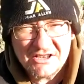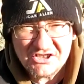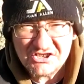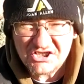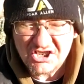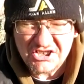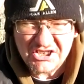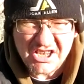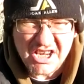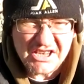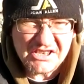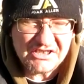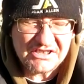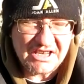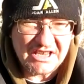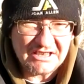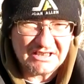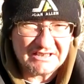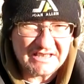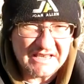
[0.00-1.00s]

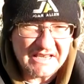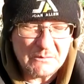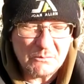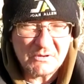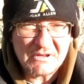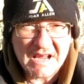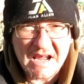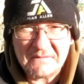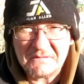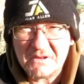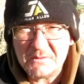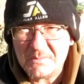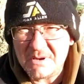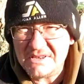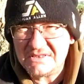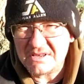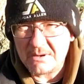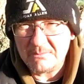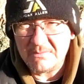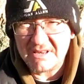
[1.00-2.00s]
statistically it would have to
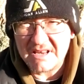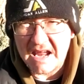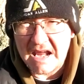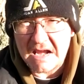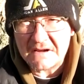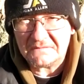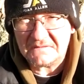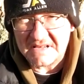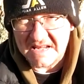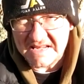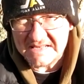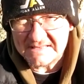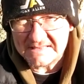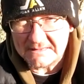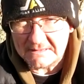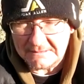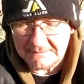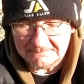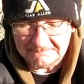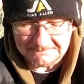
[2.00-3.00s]
be something half
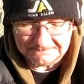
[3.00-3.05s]
decent.